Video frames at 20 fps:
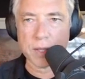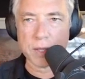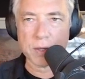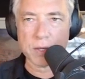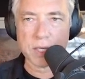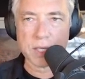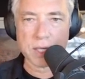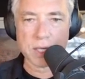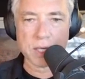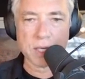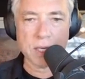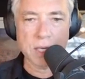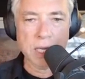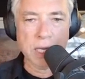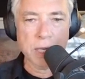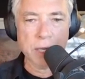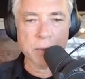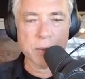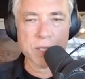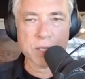that
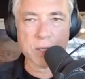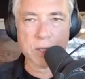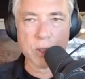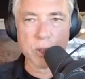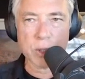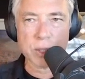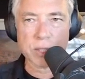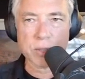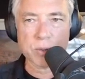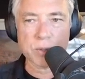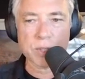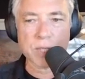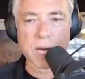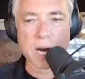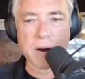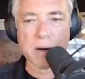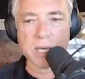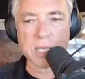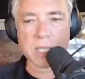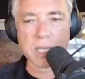we should look to
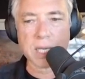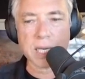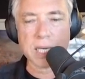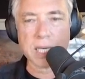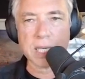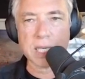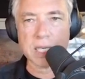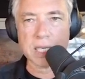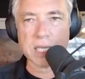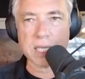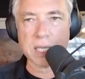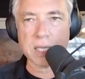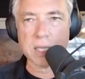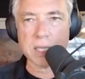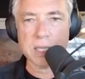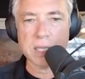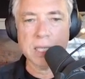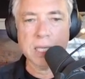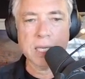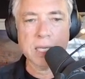tyrants like
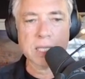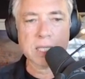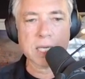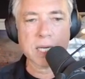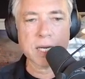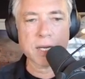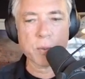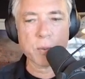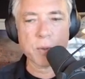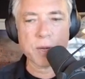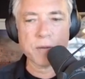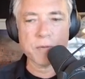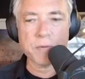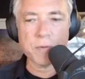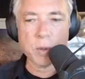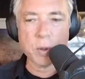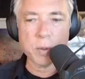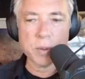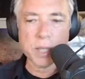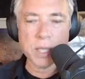Caligula. It's kind of the way
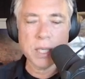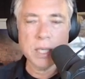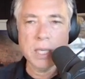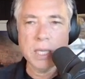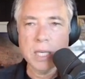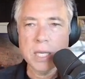forward.